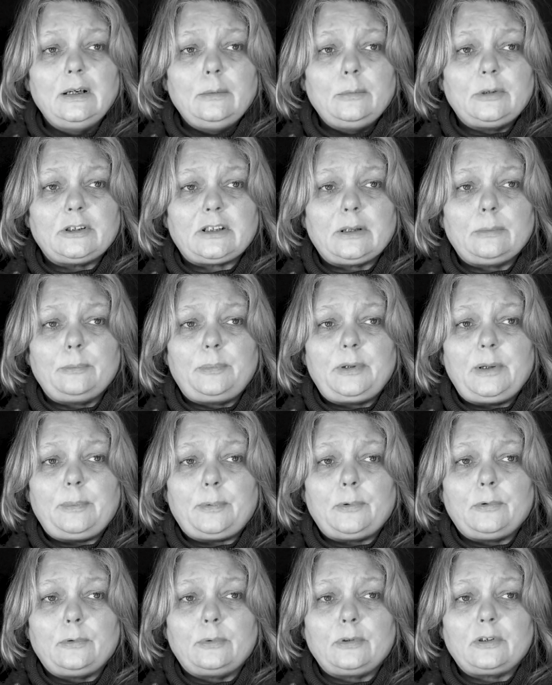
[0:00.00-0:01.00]
But some
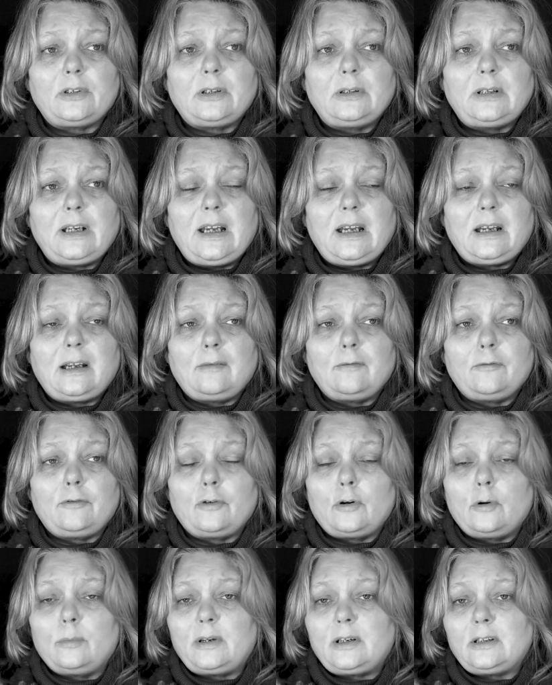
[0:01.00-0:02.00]
people were taken
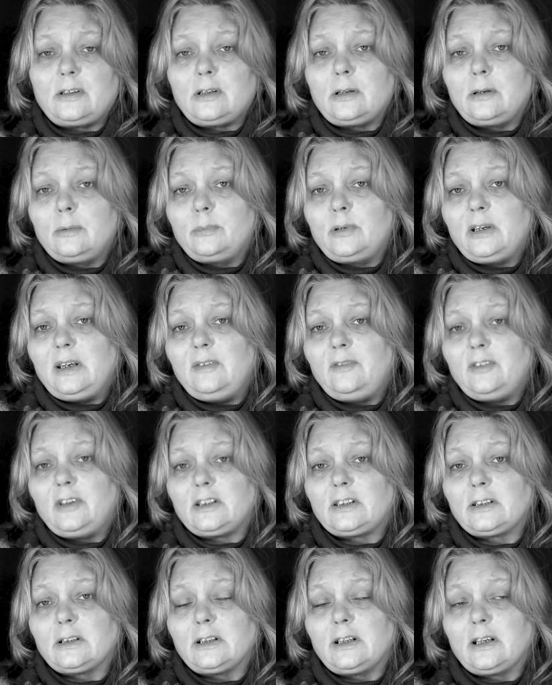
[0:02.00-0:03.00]
from it
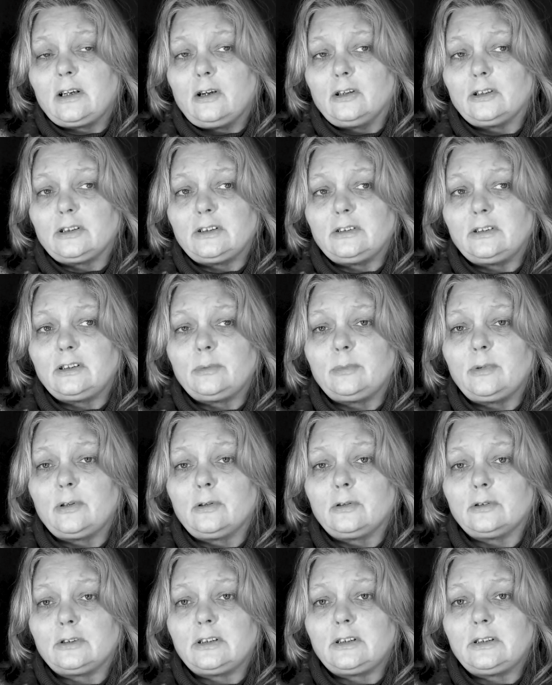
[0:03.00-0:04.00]
previously, cousins,
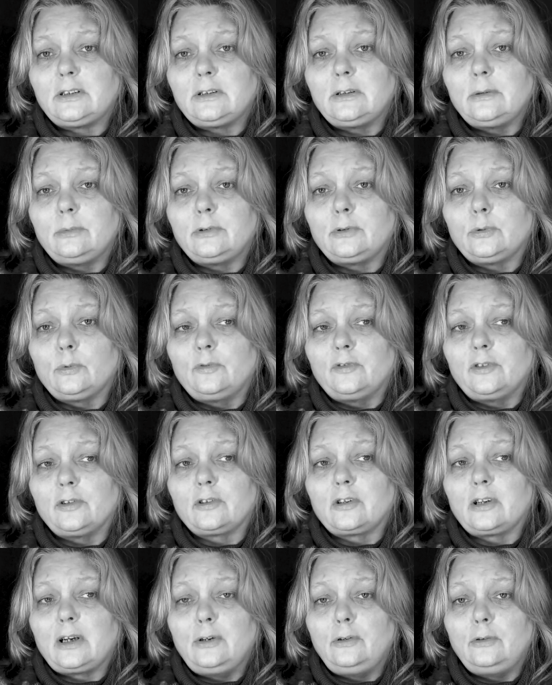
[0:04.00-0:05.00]
because there was
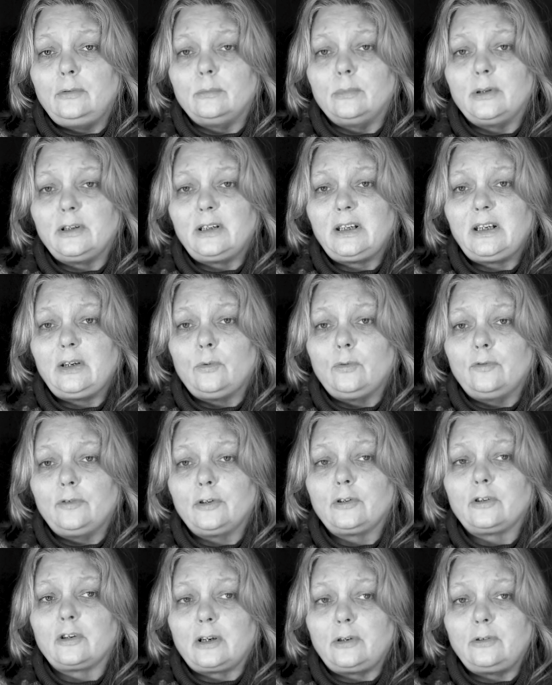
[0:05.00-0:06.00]
overcrowding, but they
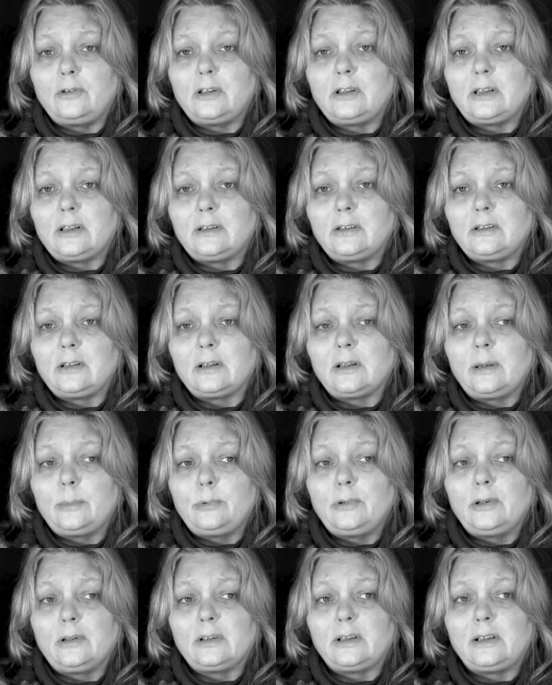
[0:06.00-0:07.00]
overcrowded it
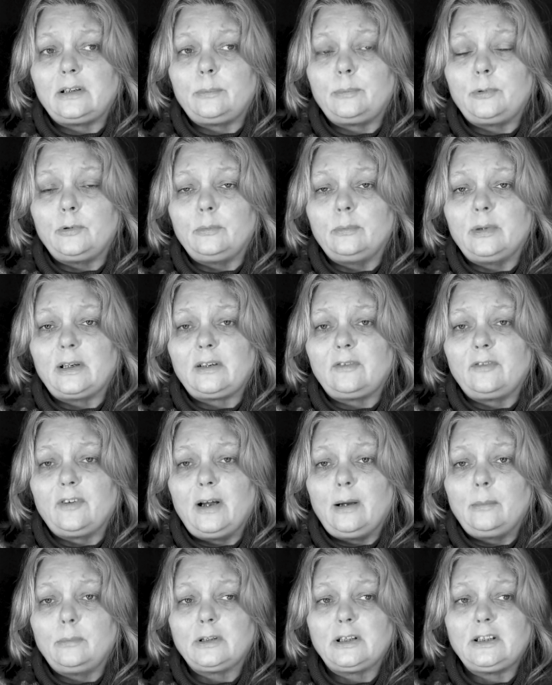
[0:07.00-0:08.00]
deliberately. They put big
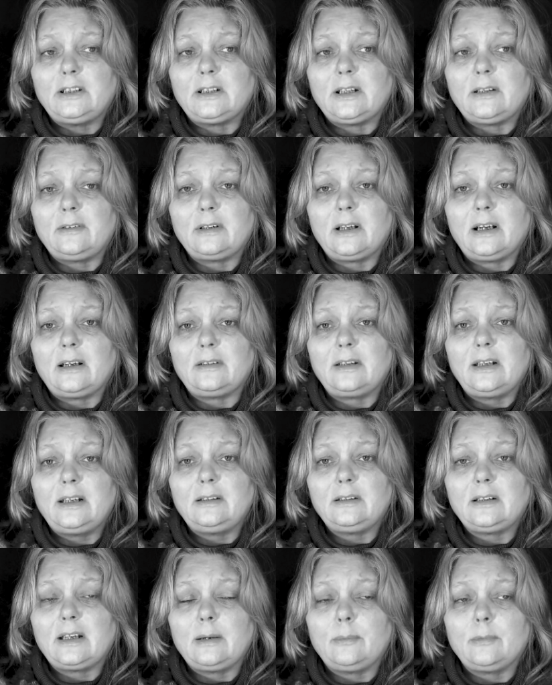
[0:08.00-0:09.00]
families in that and
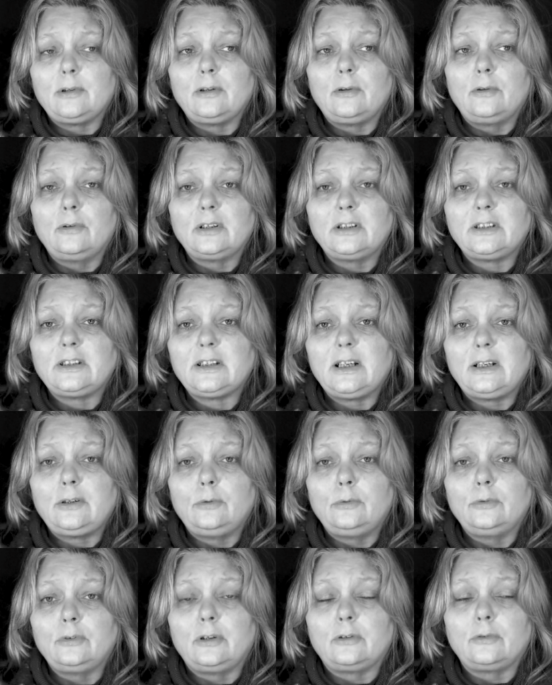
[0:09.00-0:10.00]
then came along and said,
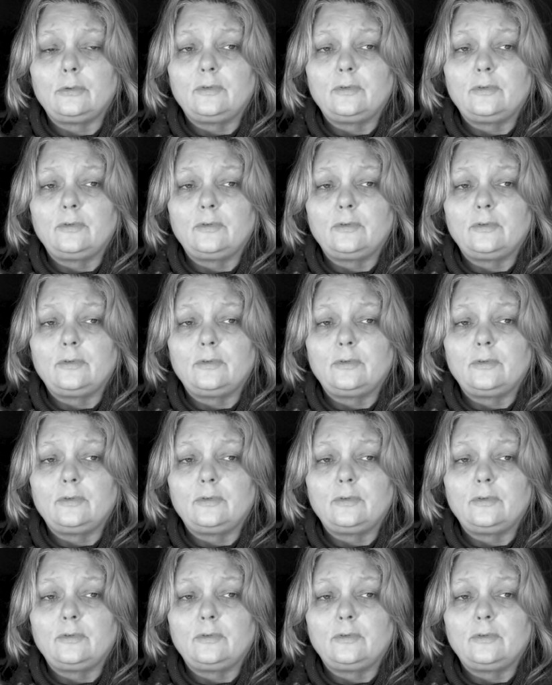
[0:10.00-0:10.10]
oh, they're